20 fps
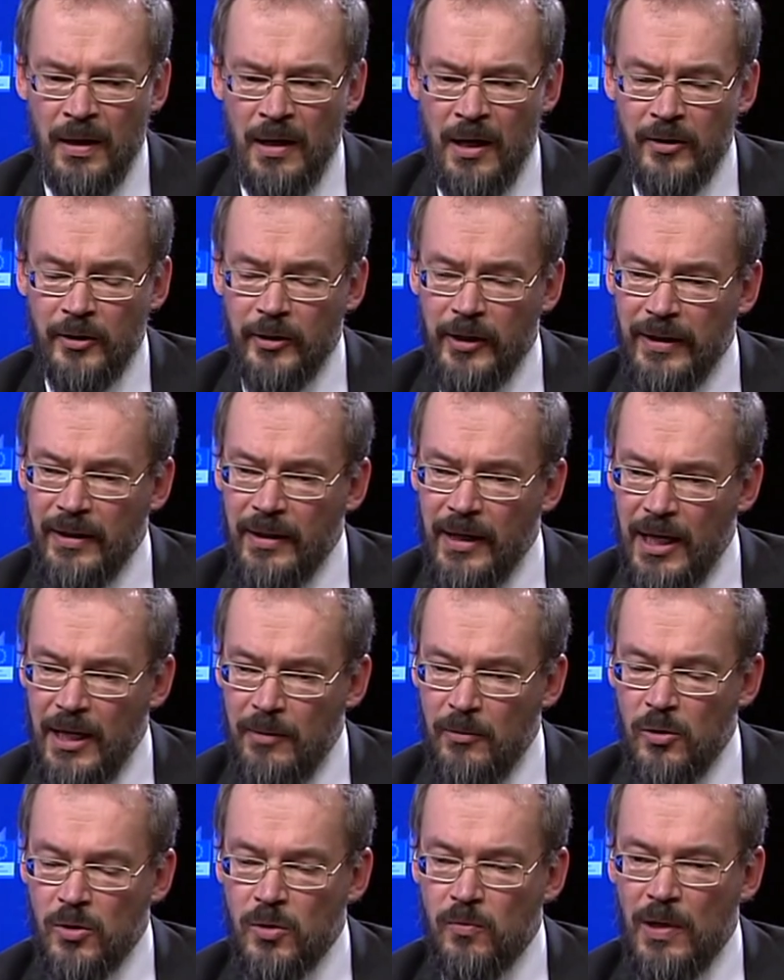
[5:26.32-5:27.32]
Andre
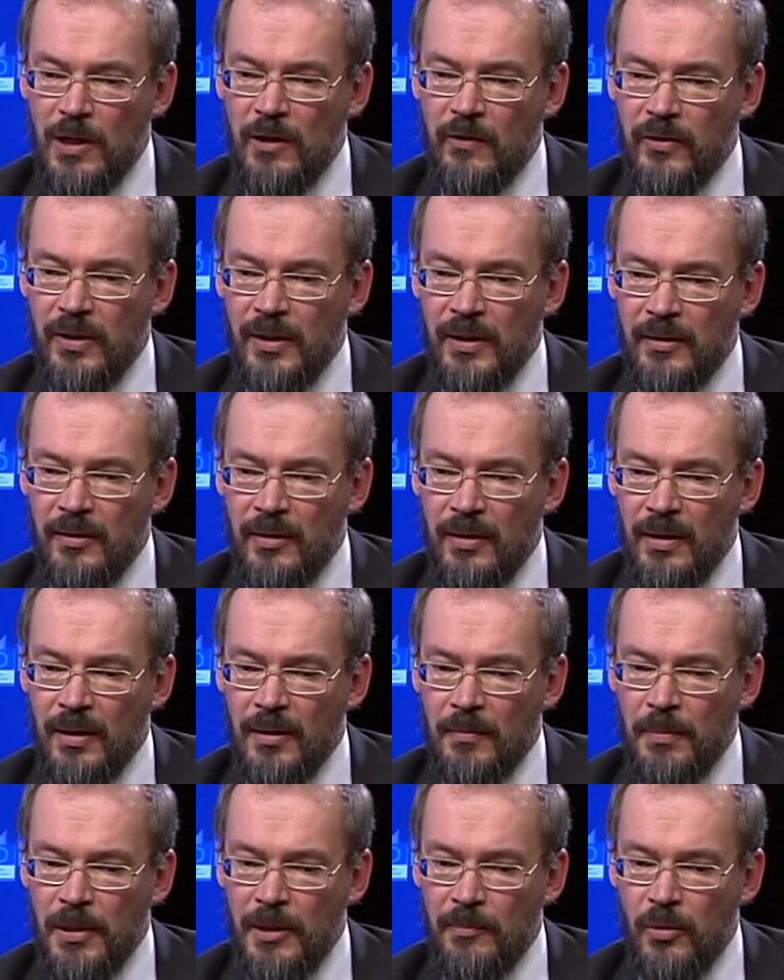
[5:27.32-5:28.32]
Geim, who's one of
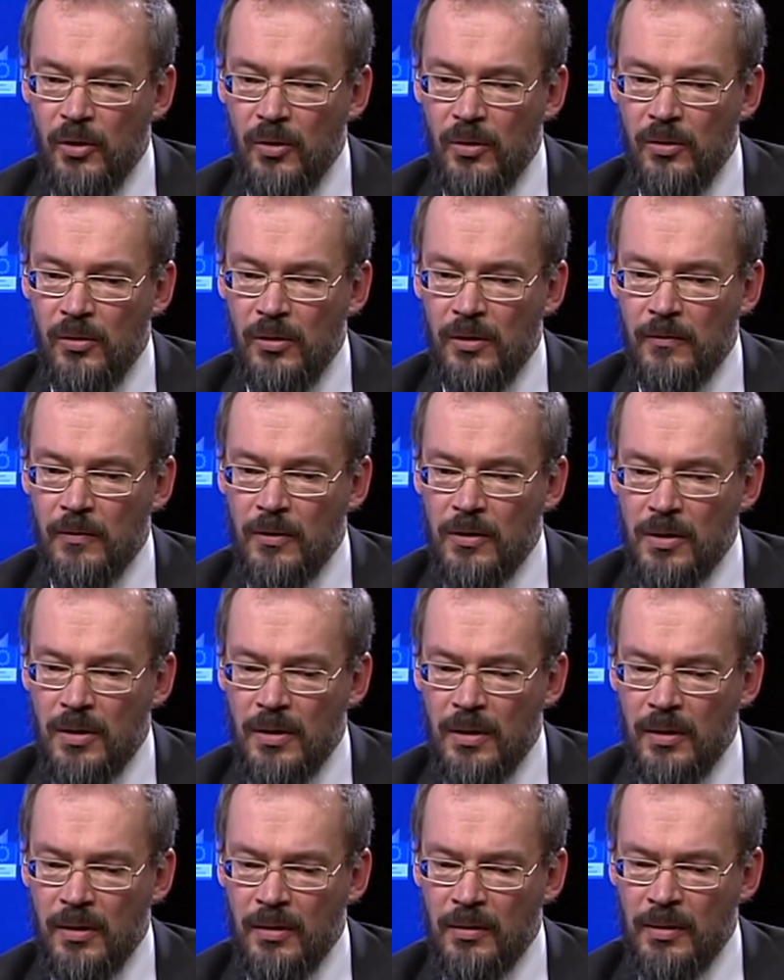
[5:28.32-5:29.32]
the people who
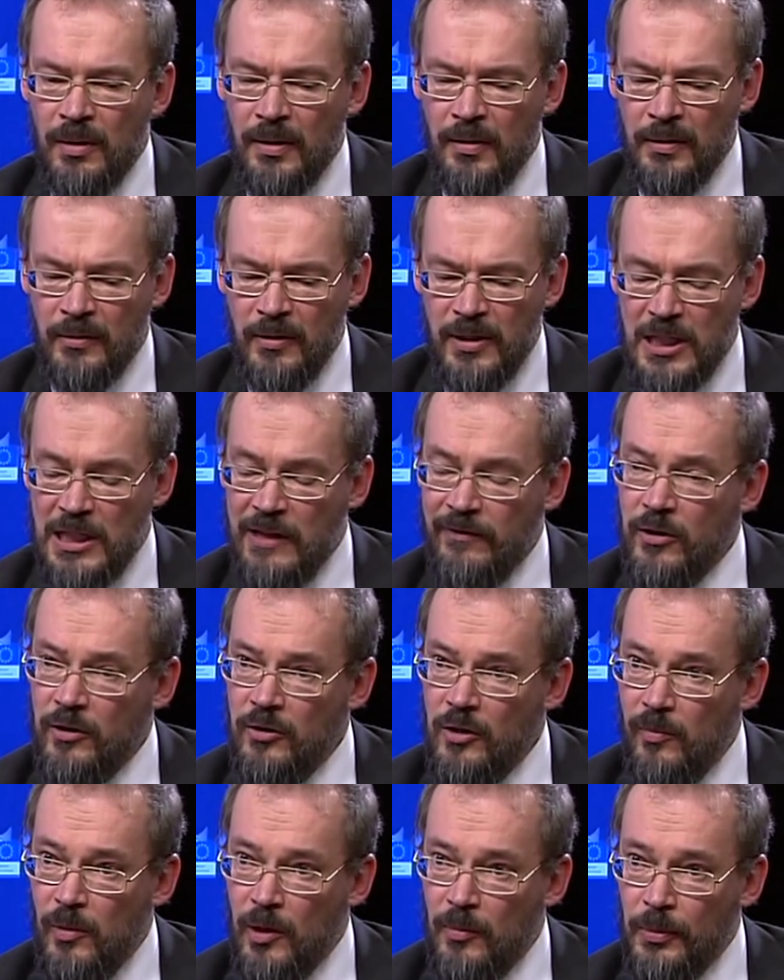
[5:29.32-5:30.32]
received a
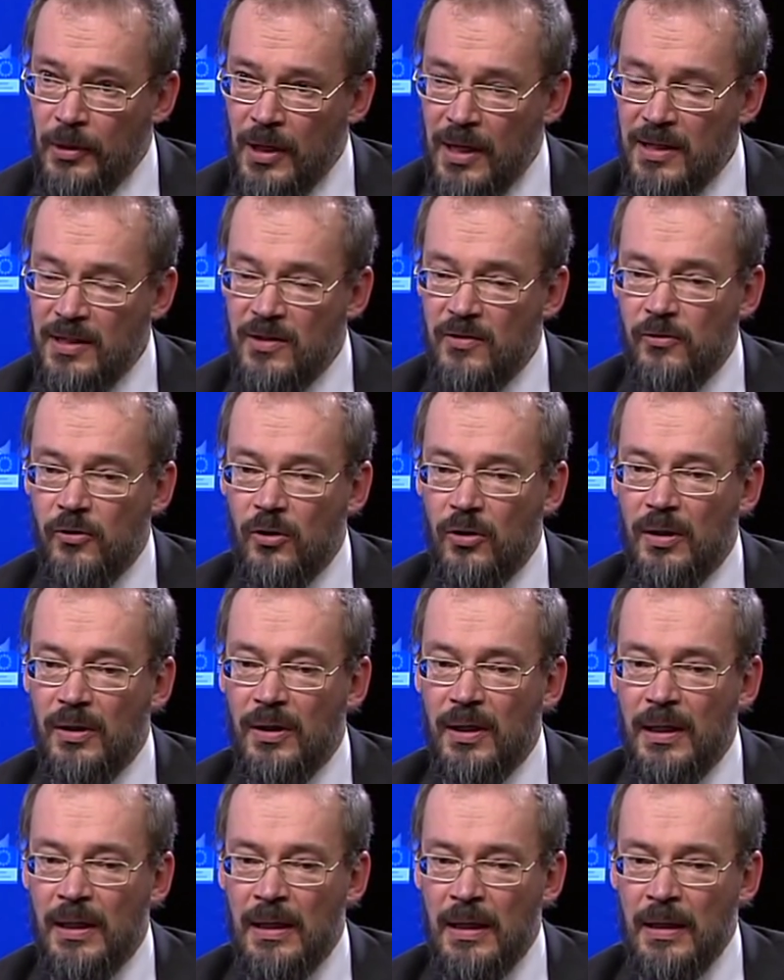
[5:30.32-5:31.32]
Nobel Prize
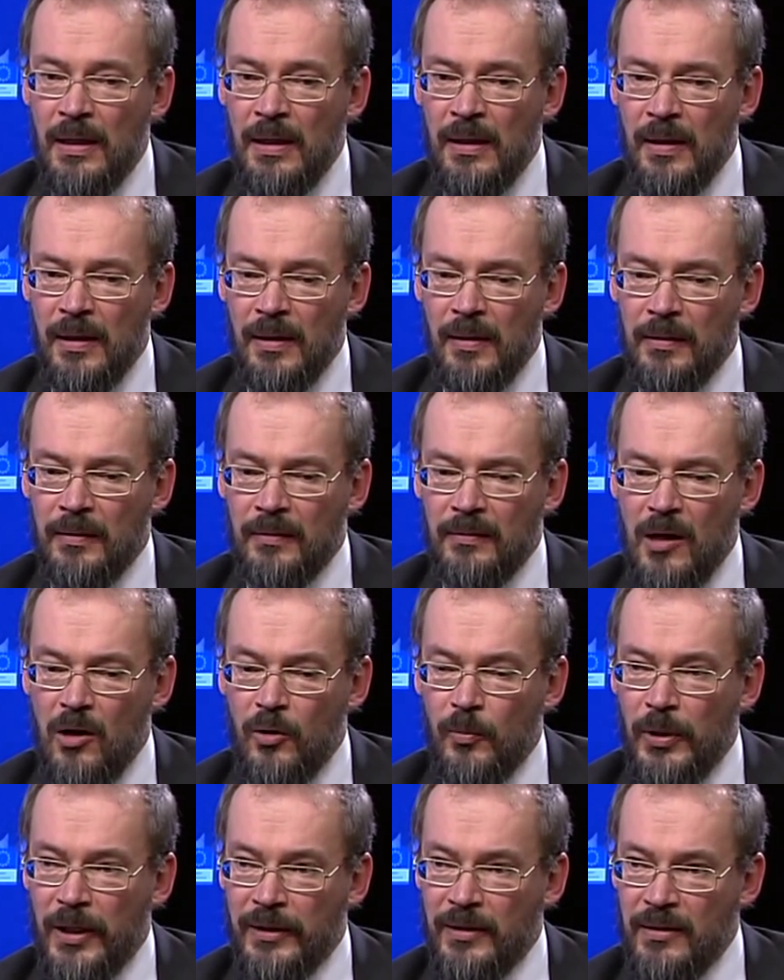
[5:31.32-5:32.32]
for
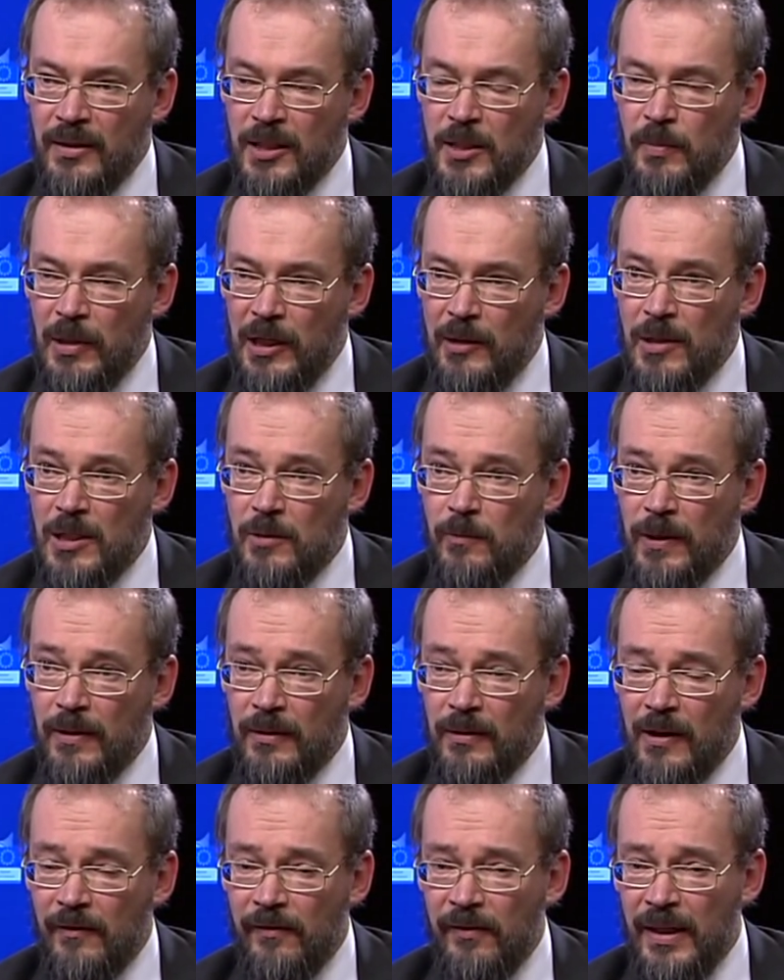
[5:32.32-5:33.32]
groundbreaking experiments
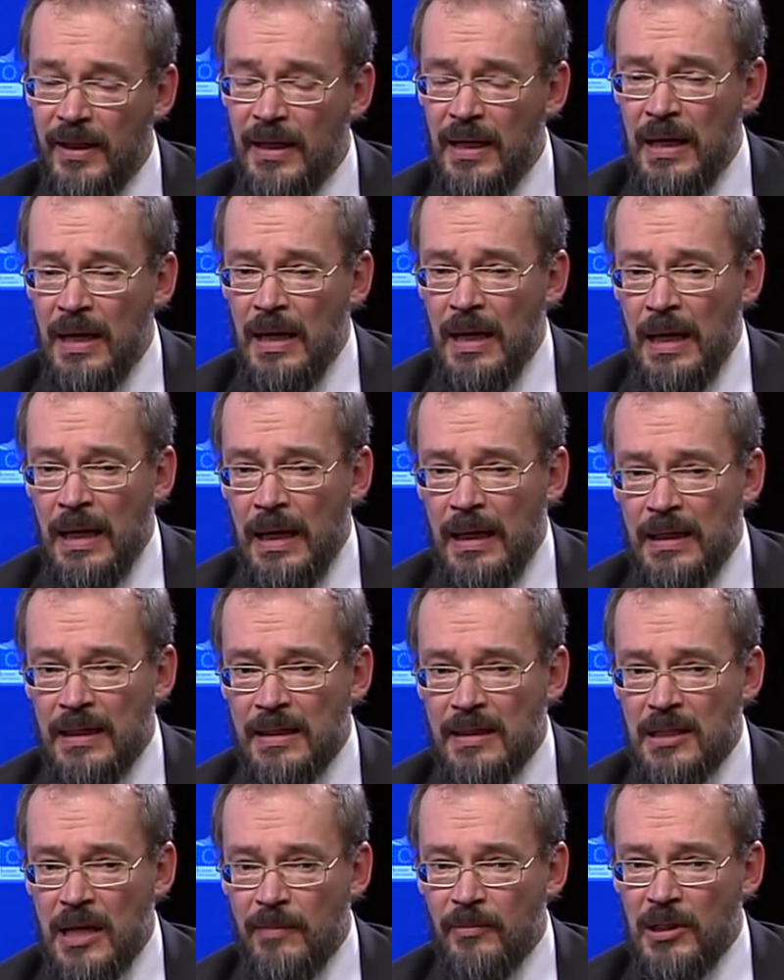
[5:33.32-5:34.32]
with graphene,
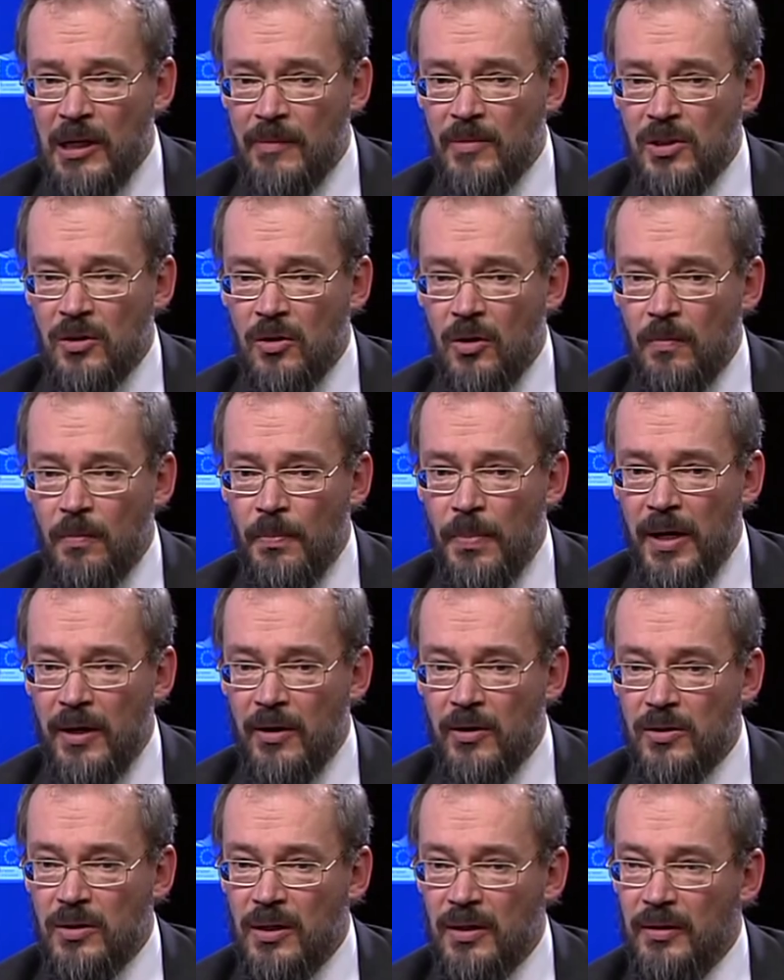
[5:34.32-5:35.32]
sometimes
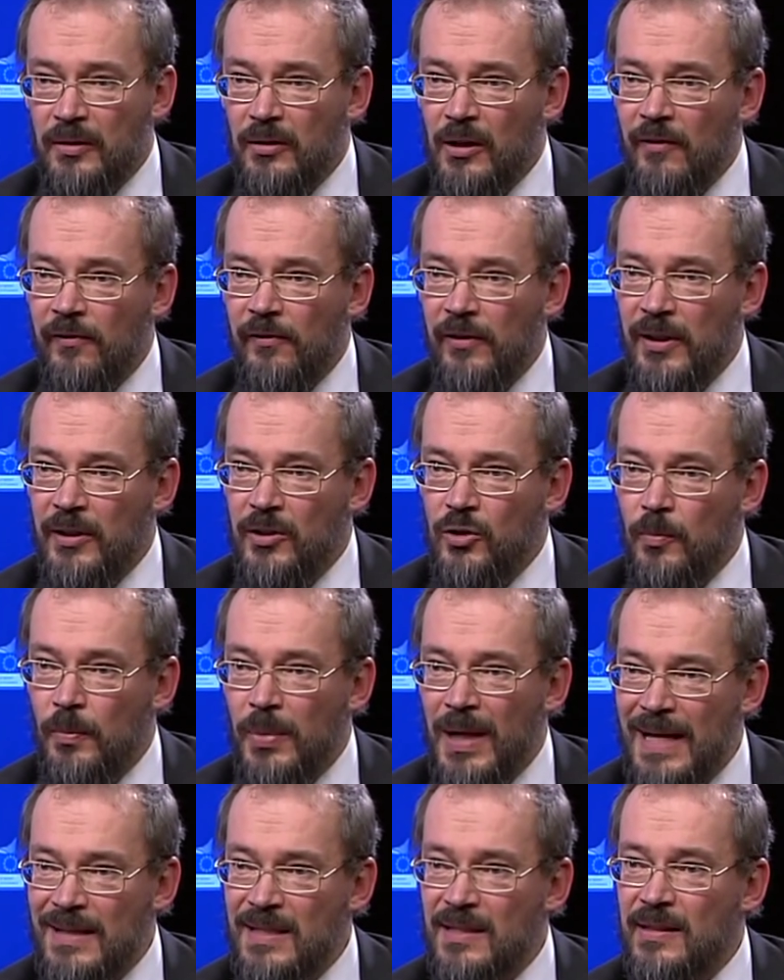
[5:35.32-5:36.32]
compares graphene to
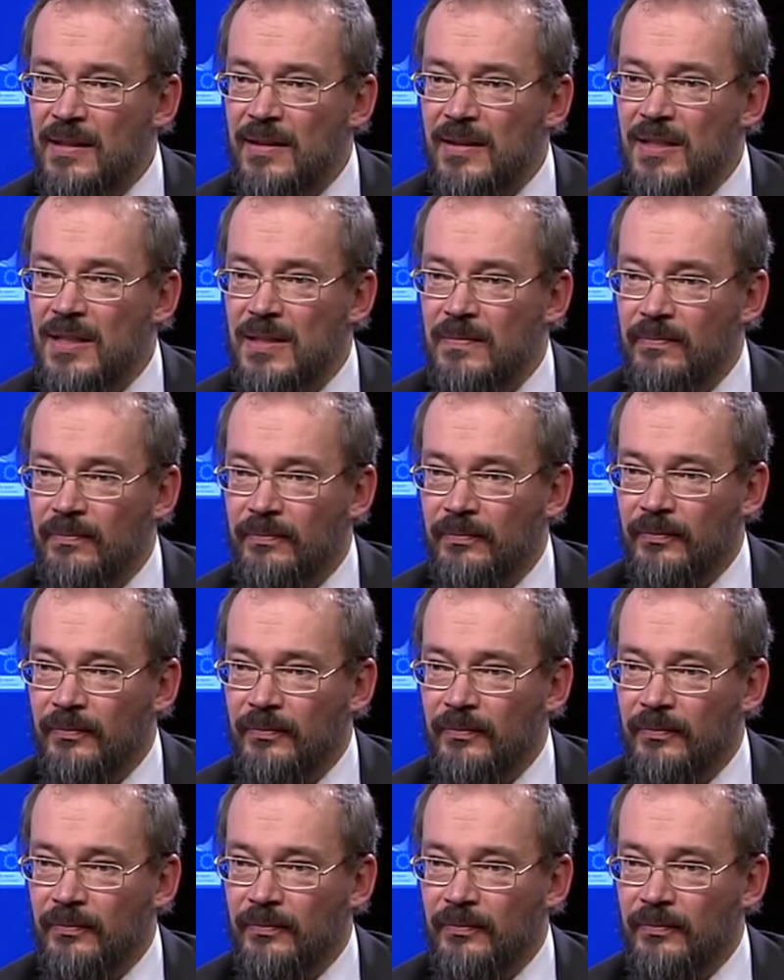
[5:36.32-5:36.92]
plastics.